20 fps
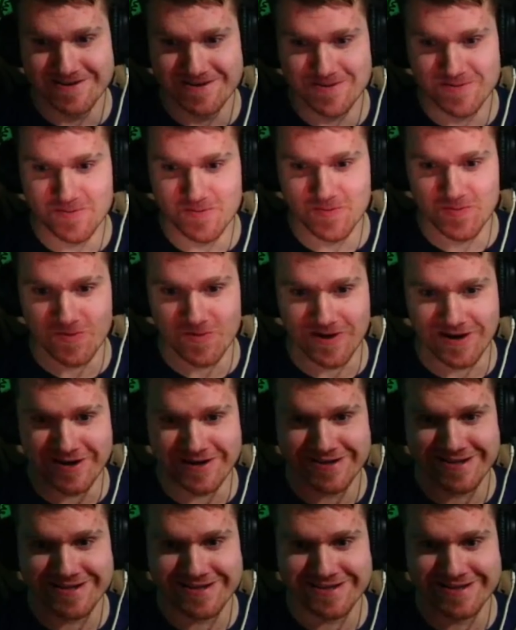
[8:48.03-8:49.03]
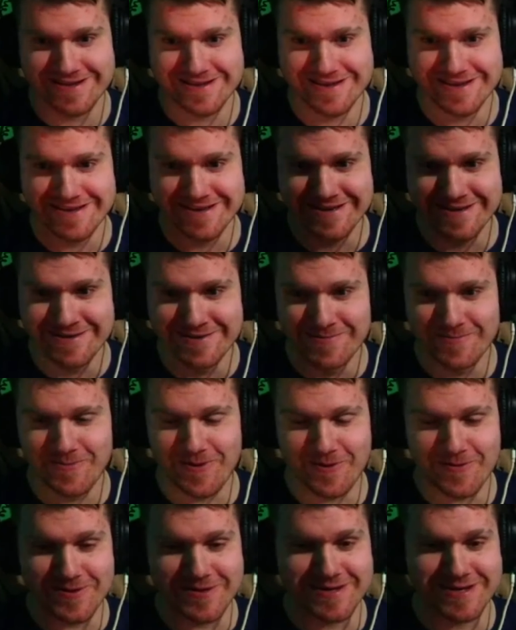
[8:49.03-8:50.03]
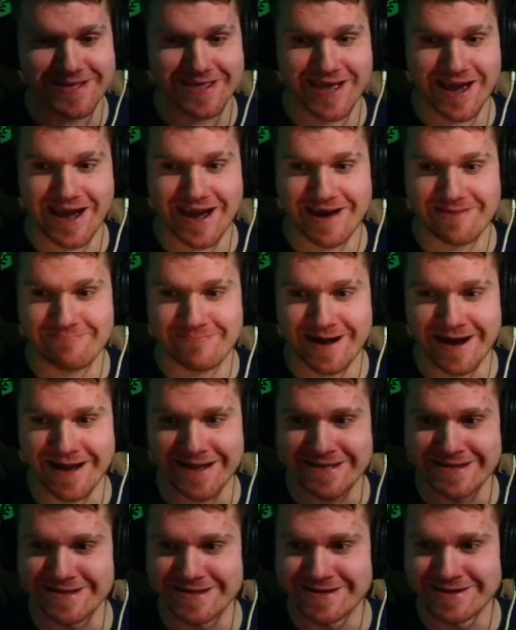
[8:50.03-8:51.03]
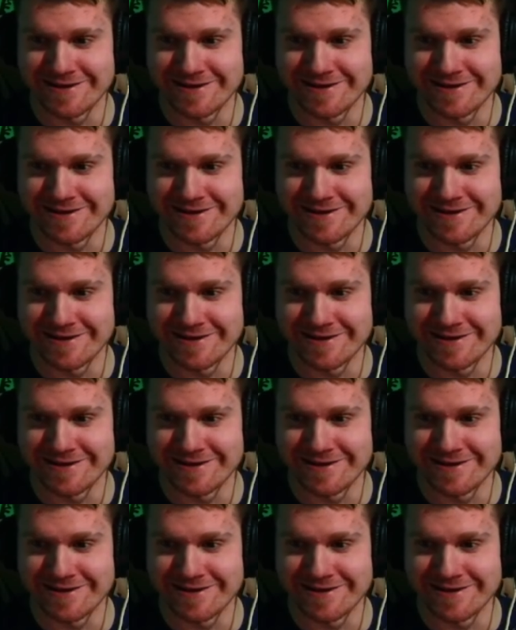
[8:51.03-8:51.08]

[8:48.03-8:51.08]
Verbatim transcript: What? What was that, man?